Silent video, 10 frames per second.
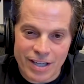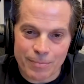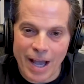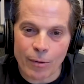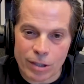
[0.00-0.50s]
I'm
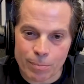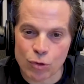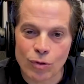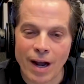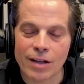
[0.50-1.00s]
now in a
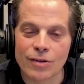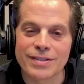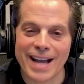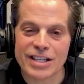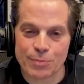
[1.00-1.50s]
blue collar
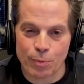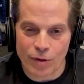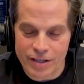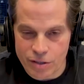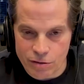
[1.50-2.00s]

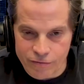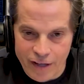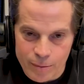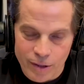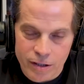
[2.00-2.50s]
desperational
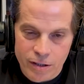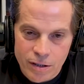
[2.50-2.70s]
family.